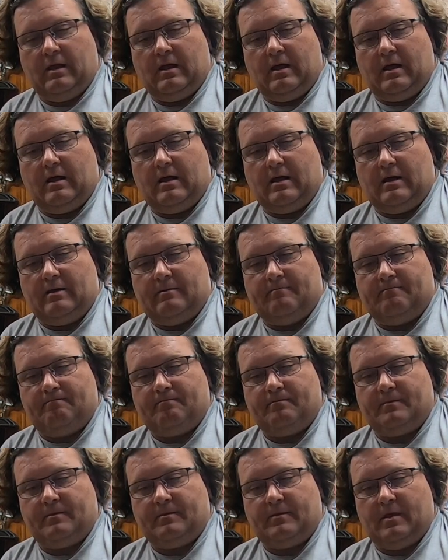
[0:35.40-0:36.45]
And
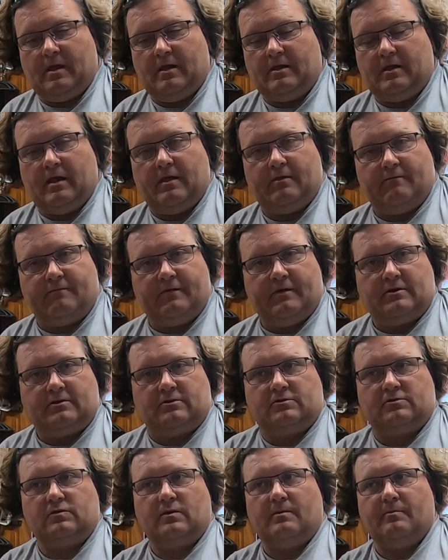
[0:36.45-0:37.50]
yet the fish will
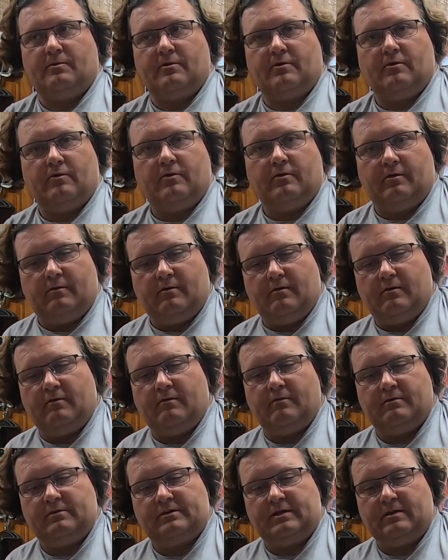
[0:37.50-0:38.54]
swim through and
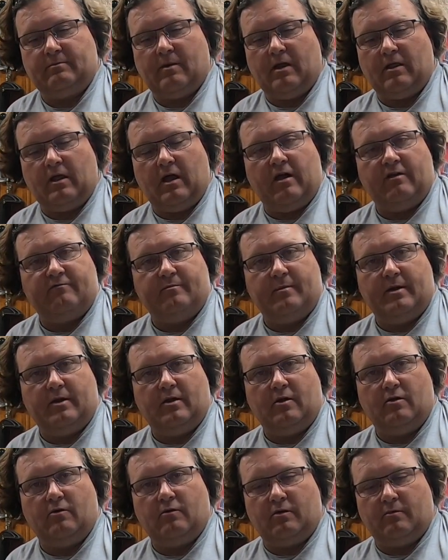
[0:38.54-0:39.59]
see my live
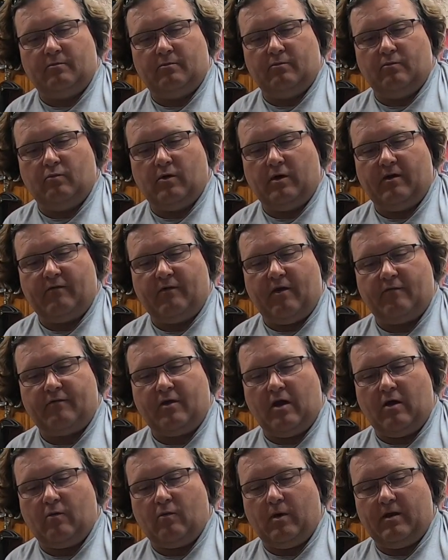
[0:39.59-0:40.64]
minnow or whatever I've
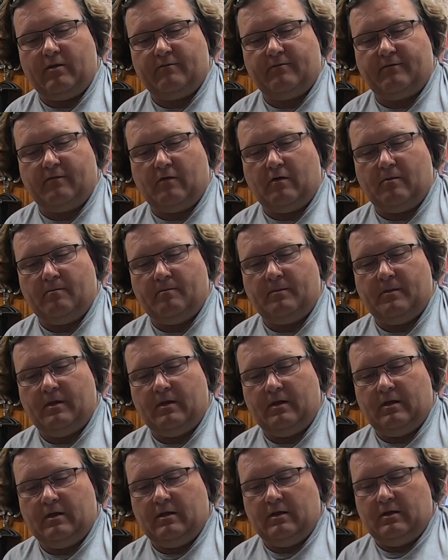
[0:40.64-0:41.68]
got waiting for them.
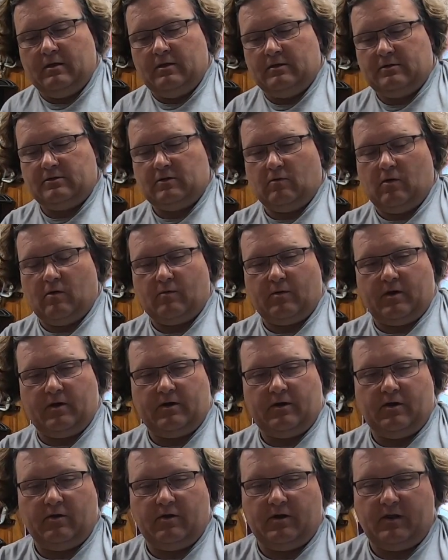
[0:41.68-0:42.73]
So what we're going
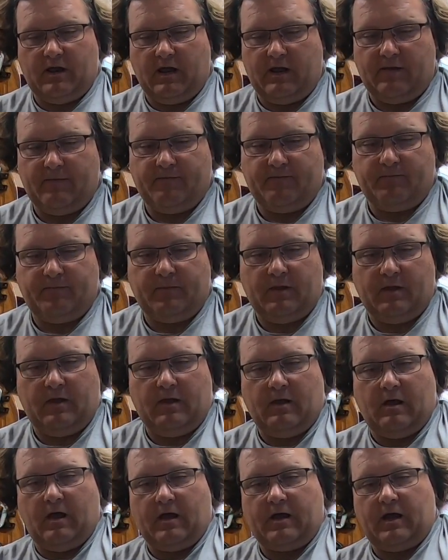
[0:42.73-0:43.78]
to do today,
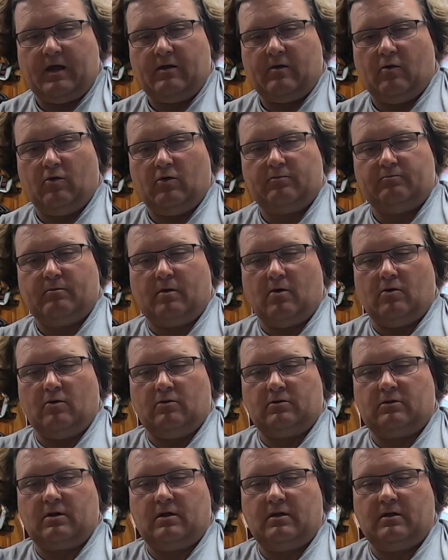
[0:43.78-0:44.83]
I got an old
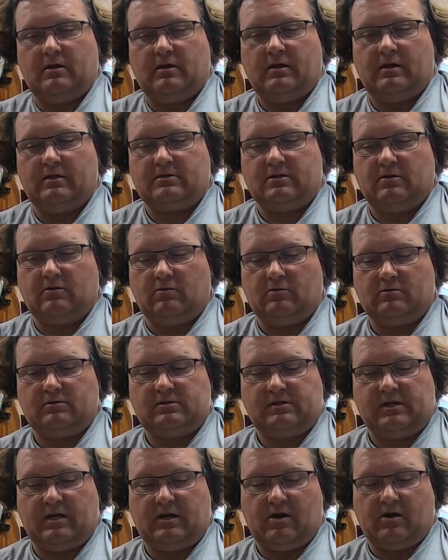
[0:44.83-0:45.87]
mold. It's an old
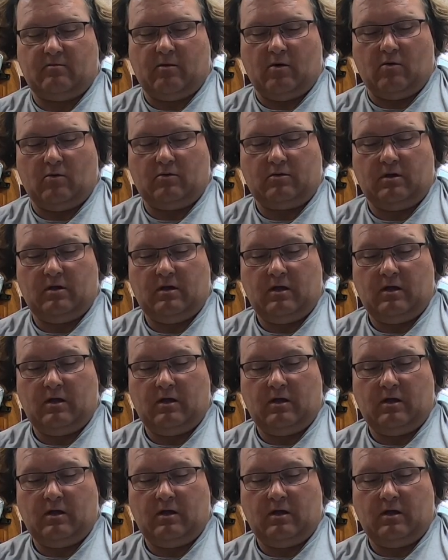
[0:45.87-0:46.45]
sinker mold.